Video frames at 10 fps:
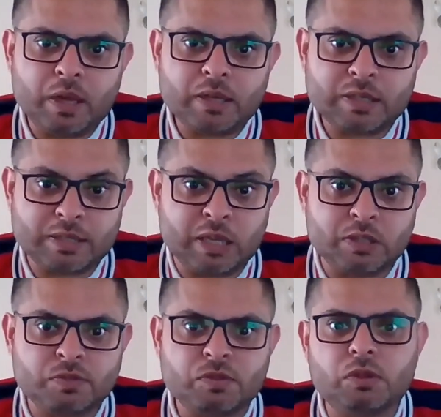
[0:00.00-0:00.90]

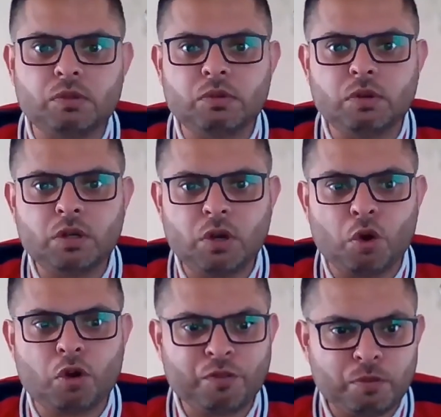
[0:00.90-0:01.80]
successful
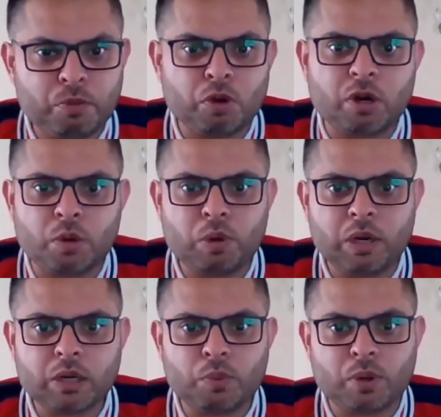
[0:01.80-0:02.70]
local football club
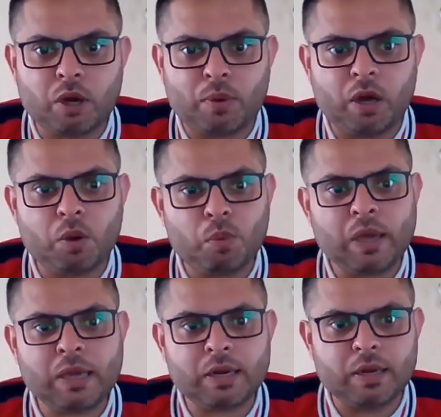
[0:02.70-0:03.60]
will go a long
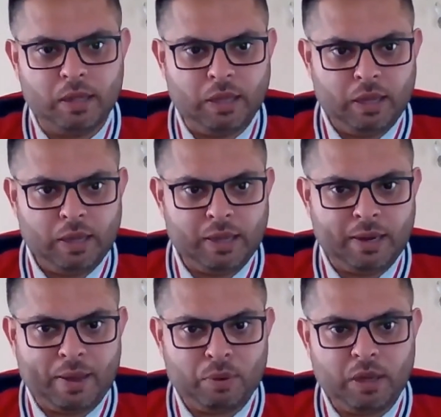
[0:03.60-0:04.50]
way in
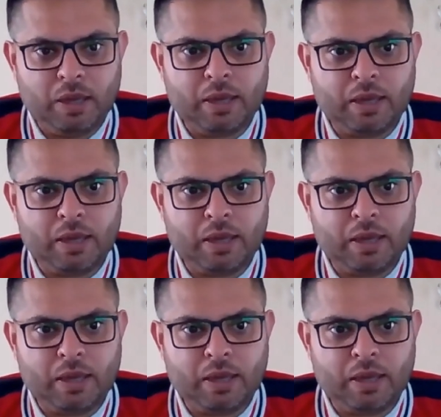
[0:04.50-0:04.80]
our